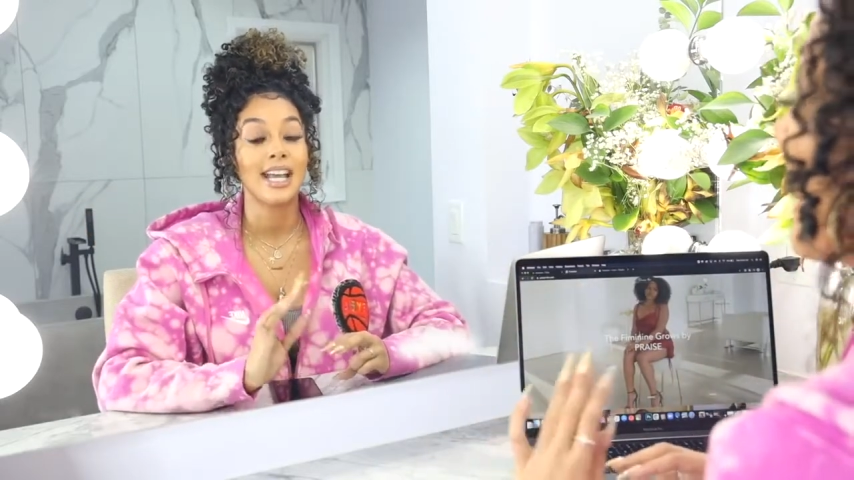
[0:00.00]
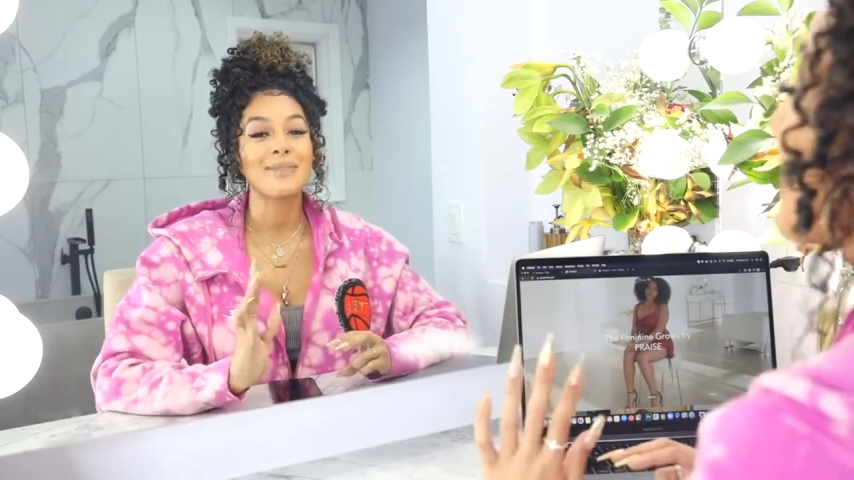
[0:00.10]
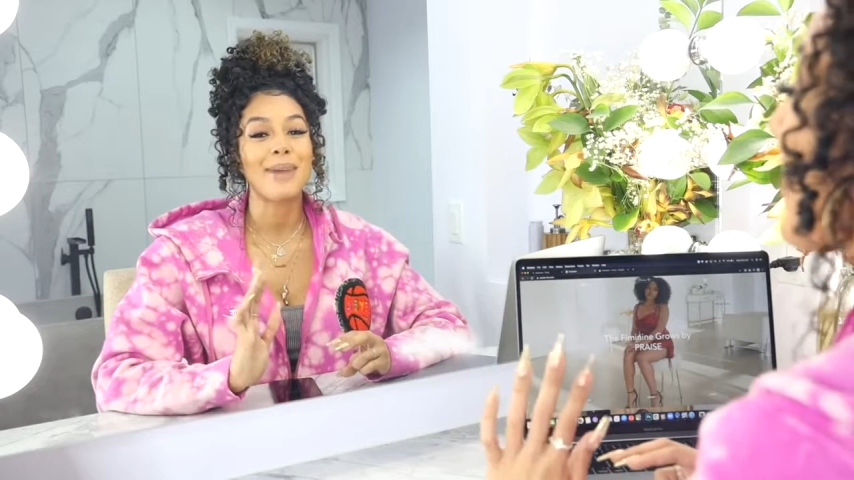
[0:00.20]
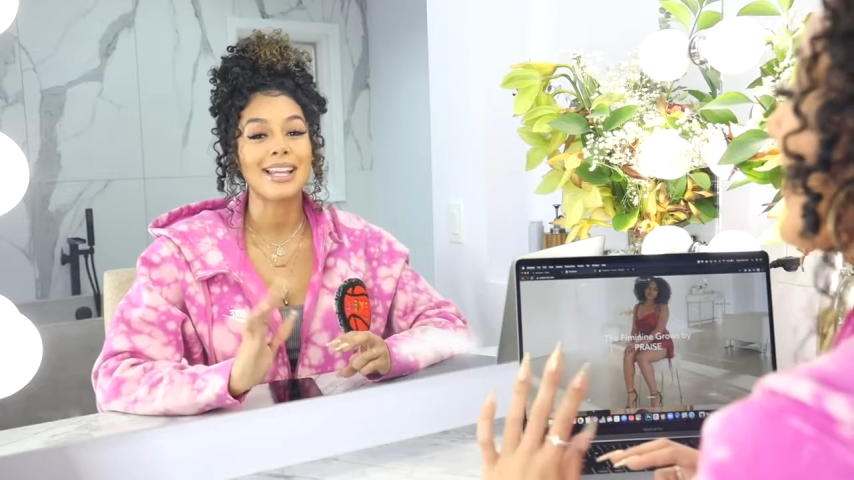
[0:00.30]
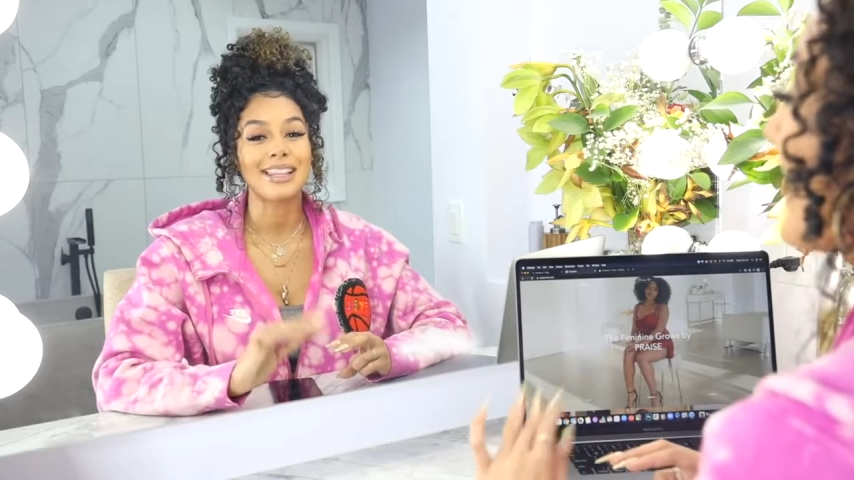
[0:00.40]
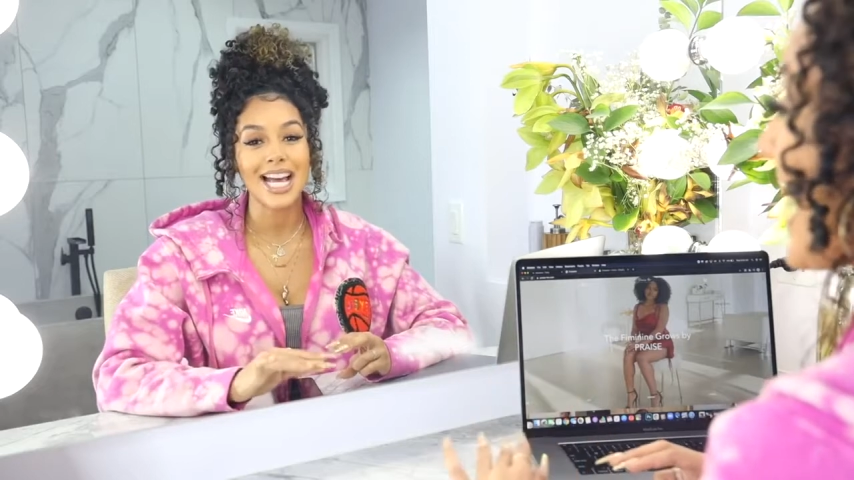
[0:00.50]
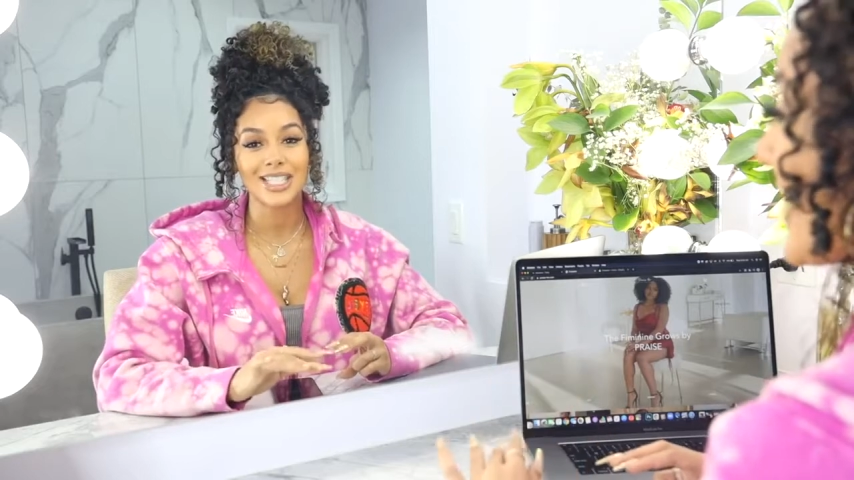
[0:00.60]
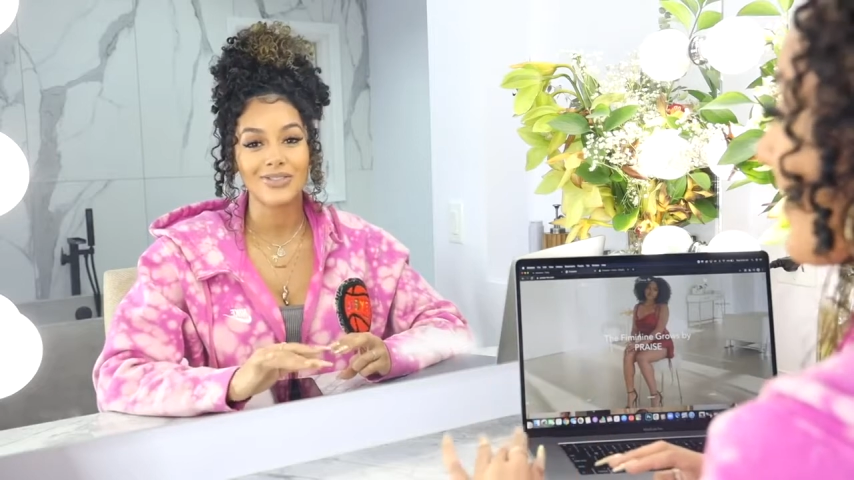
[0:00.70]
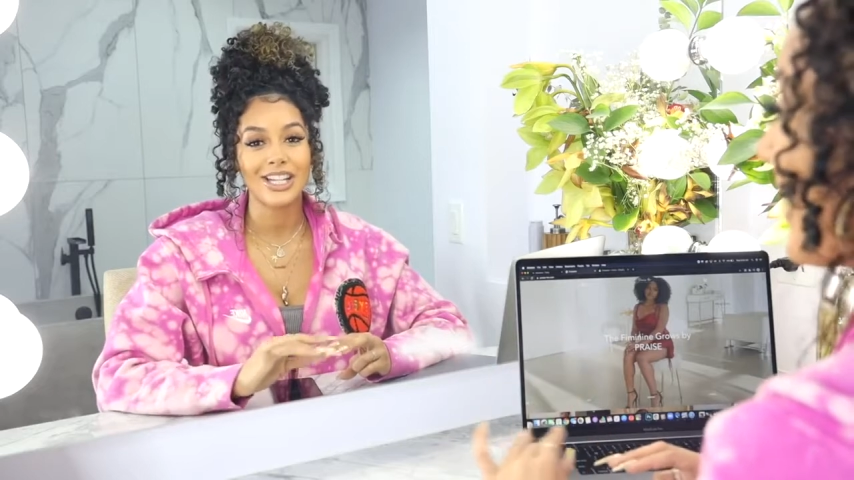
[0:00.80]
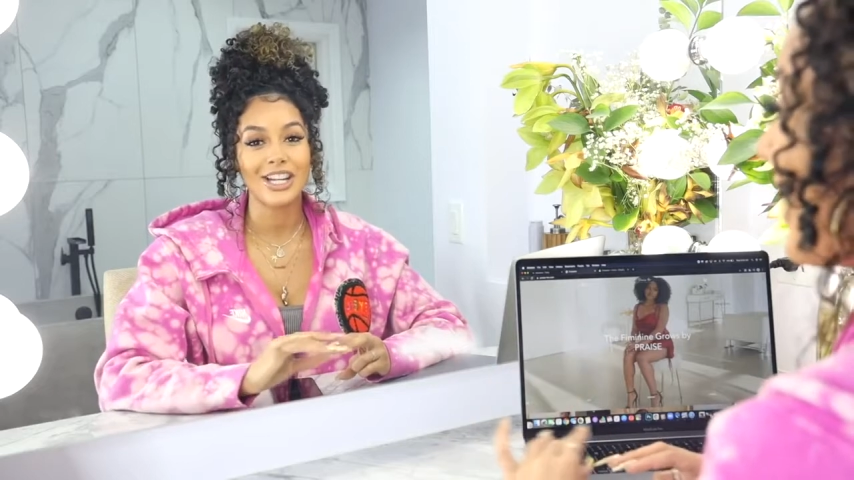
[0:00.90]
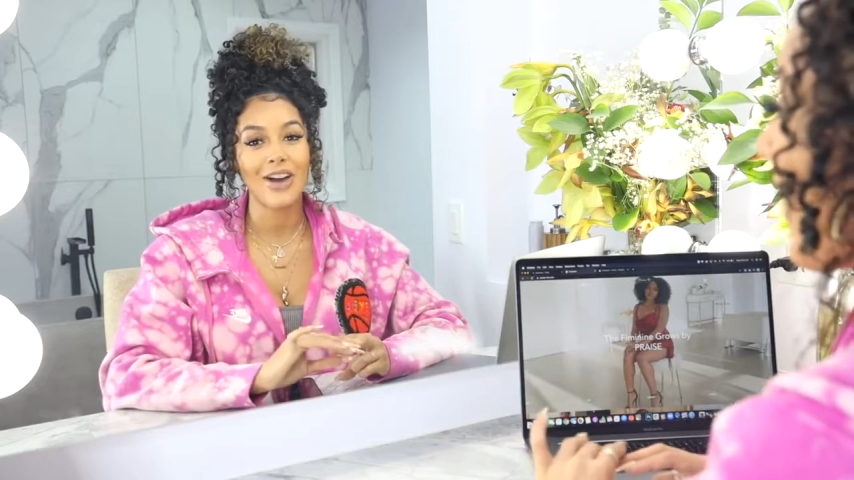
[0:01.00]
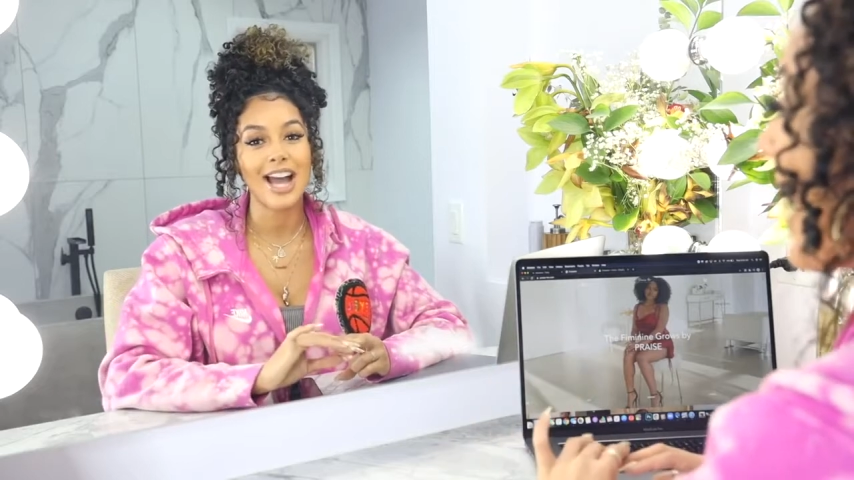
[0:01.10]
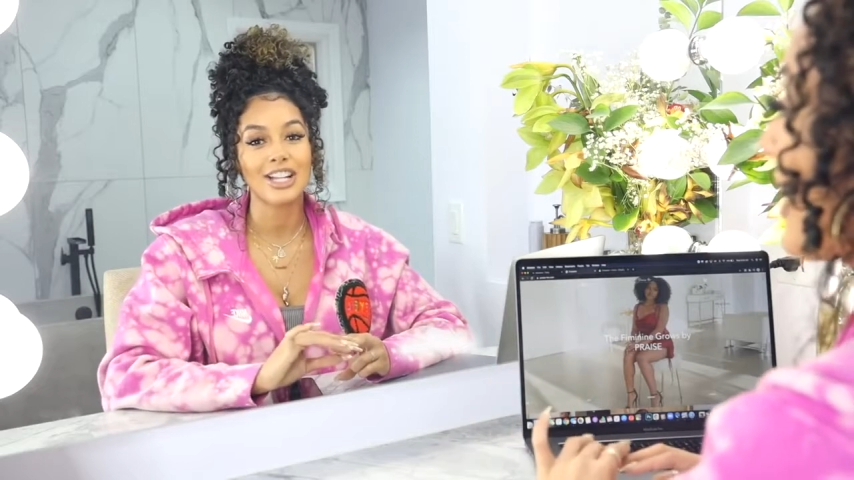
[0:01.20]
In my last video, I